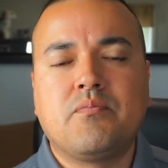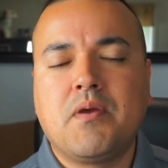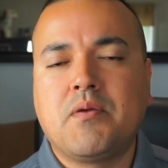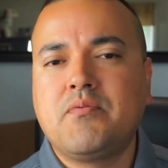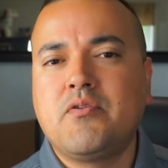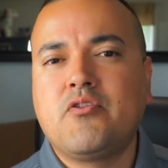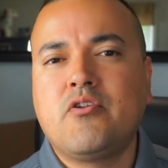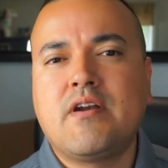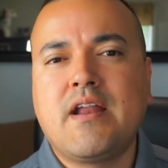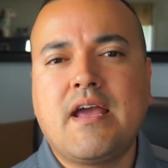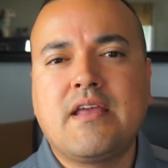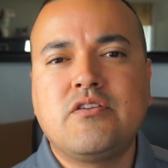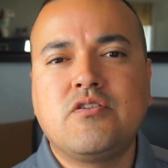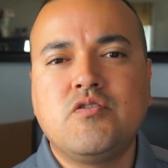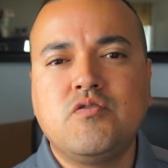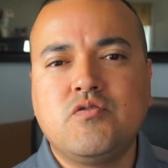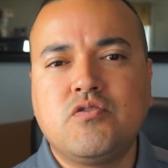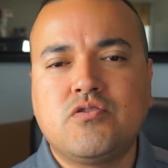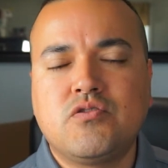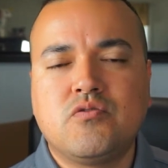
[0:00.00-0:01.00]
Maybe they're not
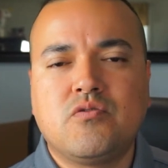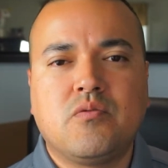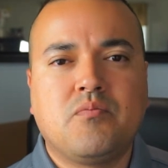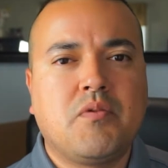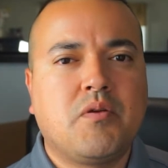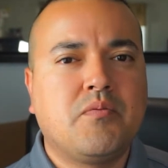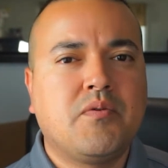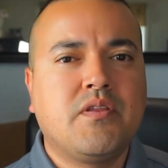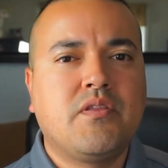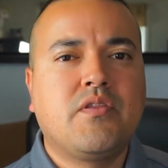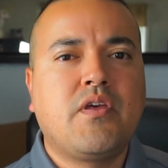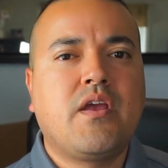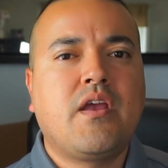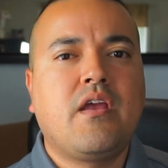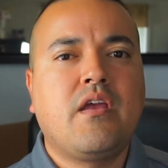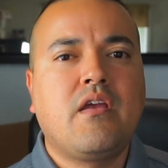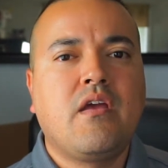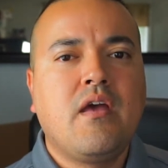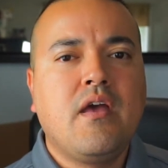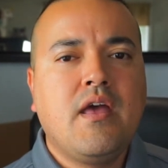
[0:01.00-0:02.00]
used to it. Maybe
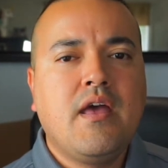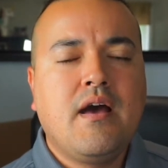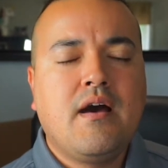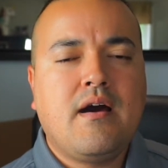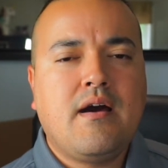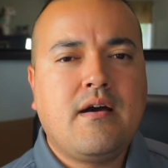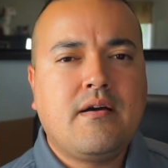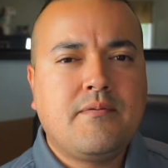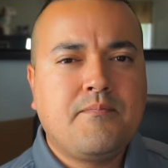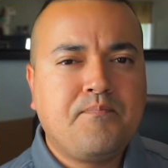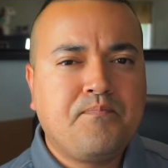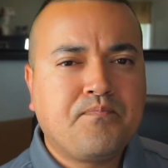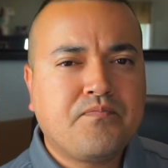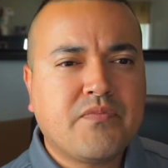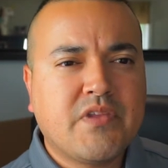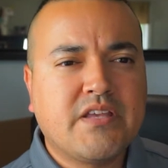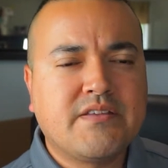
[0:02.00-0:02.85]
they um,